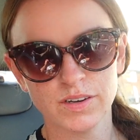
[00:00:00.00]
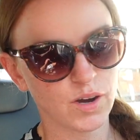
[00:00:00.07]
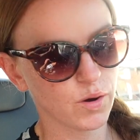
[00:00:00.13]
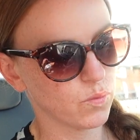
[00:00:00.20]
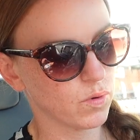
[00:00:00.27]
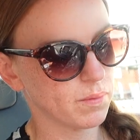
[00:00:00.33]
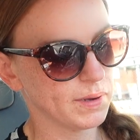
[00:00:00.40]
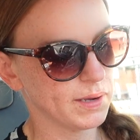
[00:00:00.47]
a
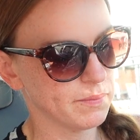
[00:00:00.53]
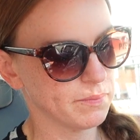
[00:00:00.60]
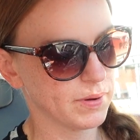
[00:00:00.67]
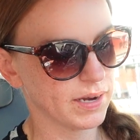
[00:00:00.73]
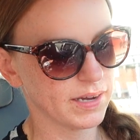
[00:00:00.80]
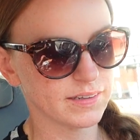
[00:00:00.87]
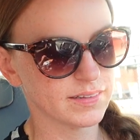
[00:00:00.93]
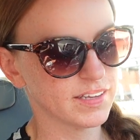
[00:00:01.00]
woman,
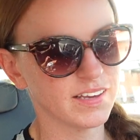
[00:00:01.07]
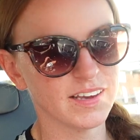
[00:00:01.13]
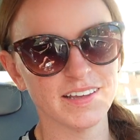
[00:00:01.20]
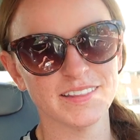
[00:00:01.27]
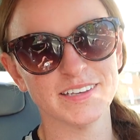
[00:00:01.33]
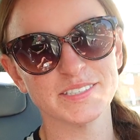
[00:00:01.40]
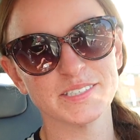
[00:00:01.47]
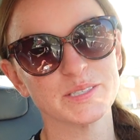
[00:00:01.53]
but
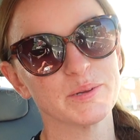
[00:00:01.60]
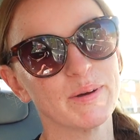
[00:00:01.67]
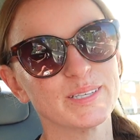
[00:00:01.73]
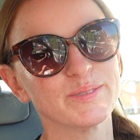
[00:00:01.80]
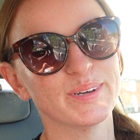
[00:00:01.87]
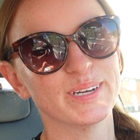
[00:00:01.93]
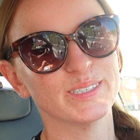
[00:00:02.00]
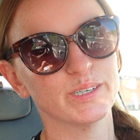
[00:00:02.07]
this is the
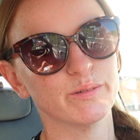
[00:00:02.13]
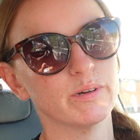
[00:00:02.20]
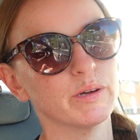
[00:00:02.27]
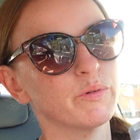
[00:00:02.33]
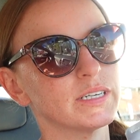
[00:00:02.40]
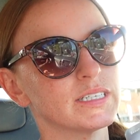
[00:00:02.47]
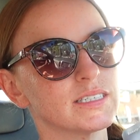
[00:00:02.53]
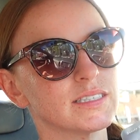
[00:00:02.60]
best we could do. We
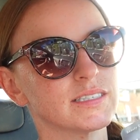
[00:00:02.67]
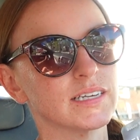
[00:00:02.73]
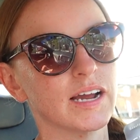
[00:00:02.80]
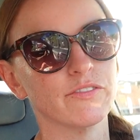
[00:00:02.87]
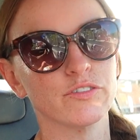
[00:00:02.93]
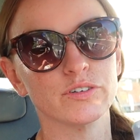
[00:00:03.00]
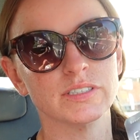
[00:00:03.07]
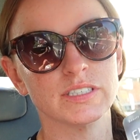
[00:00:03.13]
went to
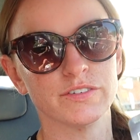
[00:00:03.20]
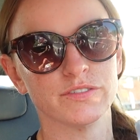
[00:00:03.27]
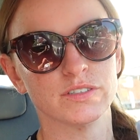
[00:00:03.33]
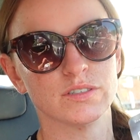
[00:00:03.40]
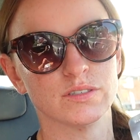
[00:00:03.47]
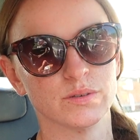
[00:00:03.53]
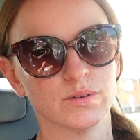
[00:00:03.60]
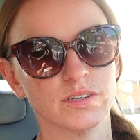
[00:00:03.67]
several different
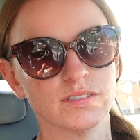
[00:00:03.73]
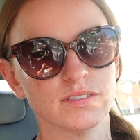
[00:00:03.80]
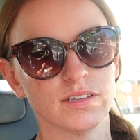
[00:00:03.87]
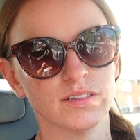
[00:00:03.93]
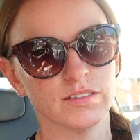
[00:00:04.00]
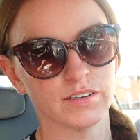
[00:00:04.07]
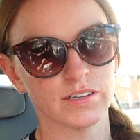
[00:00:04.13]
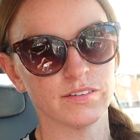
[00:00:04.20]
stores
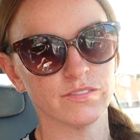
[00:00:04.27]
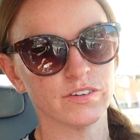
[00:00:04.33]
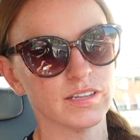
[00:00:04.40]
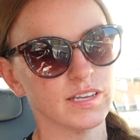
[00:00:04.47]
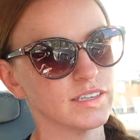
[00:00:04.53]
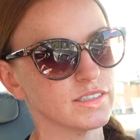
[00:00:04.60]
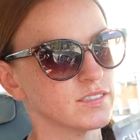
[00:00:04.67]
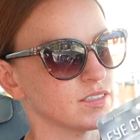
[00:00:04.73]
looking for
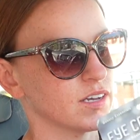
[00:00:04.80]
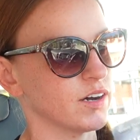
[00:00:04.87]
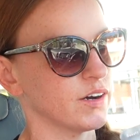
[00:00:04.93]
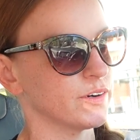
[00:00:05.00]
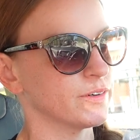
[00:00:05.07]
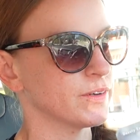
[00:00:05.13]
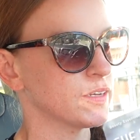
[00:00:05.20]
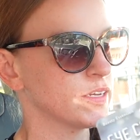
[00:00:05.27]
this.
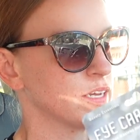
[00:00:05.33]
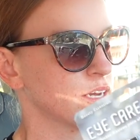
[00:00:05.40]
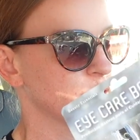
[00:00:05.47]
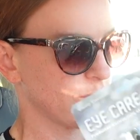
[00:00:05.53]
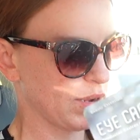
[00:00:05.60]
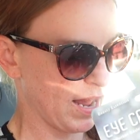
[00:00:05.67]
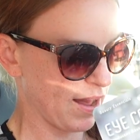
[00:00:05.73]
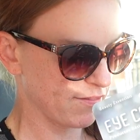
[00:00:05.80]
So
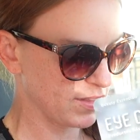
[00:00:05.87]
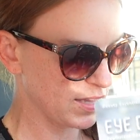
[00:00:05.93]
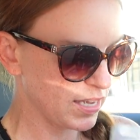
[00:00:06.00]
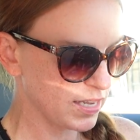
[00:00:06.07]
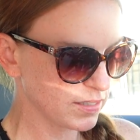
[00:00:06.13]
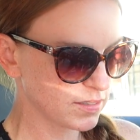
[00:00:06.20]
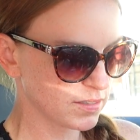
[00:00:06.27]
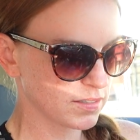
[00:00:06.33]
we have
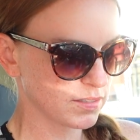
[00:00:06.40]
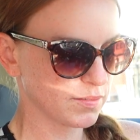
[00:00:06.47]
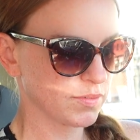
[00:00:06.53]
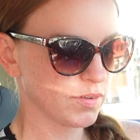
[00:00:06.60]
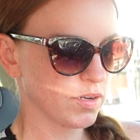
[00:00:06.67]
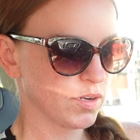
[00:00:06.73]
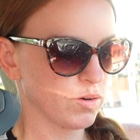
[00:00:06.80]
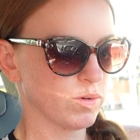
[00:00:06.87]
this.
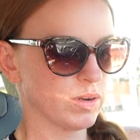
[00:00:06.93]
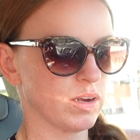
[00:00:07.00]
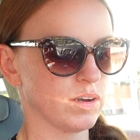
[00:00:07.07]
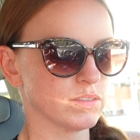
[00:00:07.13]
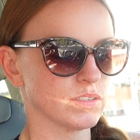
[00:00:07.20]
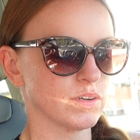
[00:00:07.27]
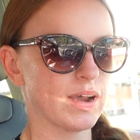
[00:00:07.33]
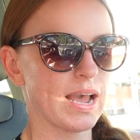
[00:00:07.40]
We
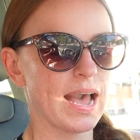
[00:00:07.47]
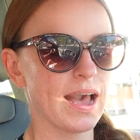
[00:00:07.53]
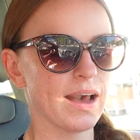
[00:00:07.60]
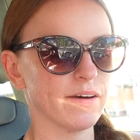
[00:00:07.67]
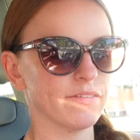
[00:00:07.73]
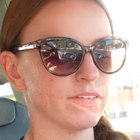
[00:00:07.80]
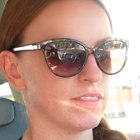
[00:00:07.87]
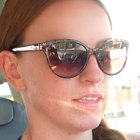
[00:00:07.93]
also
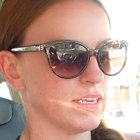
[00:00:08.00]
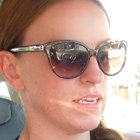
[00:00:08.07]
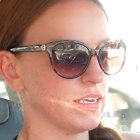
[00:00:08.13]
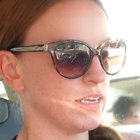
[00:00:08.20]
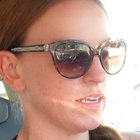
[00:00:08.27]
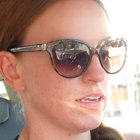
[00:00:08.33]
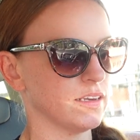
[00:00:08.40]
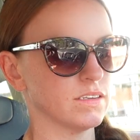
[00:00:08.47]
have
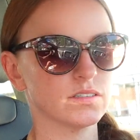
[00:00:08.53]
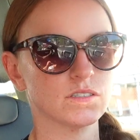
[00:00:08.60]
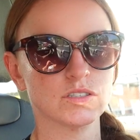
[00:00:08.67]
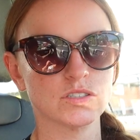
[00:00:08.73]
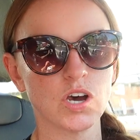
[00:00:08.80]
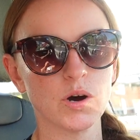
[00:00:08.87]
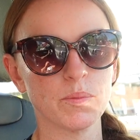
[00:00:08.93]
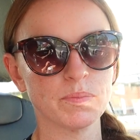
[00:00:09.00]
the
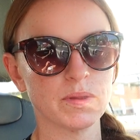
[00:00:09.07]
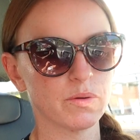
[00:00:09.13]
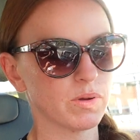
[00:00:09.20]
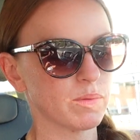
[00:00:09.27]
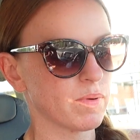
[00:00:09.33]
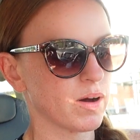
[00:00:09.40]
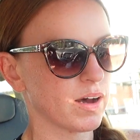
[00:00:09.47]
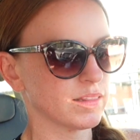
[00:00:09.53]
soap that
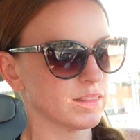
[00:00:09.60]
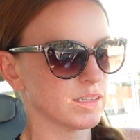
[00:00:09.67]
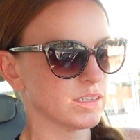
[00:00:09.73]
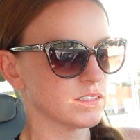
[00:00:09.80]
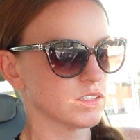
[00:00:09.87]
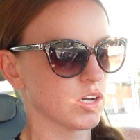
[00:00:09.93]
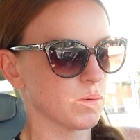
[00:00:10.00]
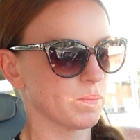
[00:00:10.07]
we bought.
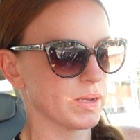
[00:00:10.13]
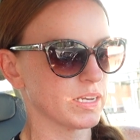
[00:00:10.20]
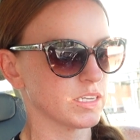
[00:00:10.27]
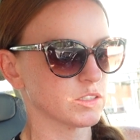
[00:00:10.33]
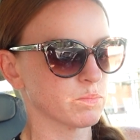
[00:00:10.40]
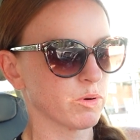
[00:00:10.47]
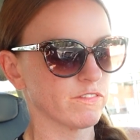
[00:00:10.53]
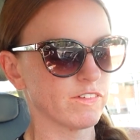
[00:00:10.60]
This soap
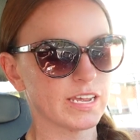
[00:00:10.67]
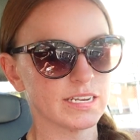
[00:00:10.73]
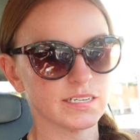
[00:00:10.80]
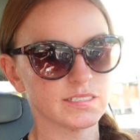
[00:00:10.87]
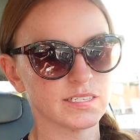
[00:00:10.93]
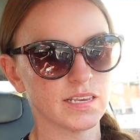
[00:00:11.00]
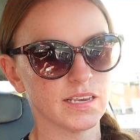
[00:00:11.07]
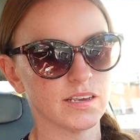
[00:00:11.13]
is
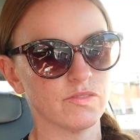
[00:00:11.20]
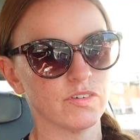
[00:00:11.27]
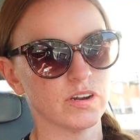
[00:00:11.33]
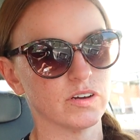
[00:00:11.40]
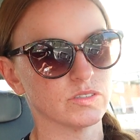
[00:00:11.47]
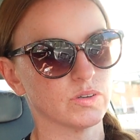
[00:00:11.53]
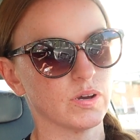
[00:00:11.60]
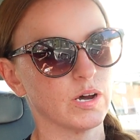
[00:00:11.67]
preventative and
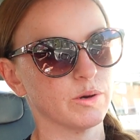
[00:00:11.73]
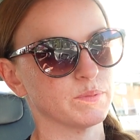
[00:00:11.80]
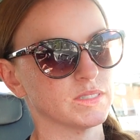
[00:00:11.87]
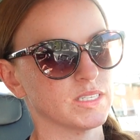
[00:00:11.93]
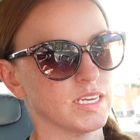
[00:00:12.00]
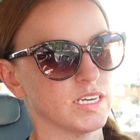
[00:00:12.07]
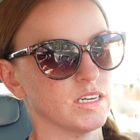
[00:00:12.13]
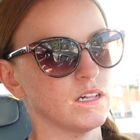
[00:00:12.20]
also helps
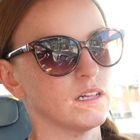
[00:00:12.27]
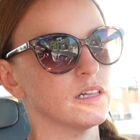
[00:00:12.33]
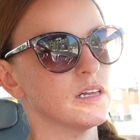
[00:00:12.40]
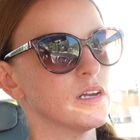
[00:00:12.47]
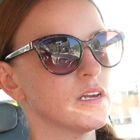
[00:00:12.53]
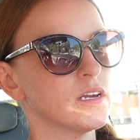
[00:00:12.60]
kill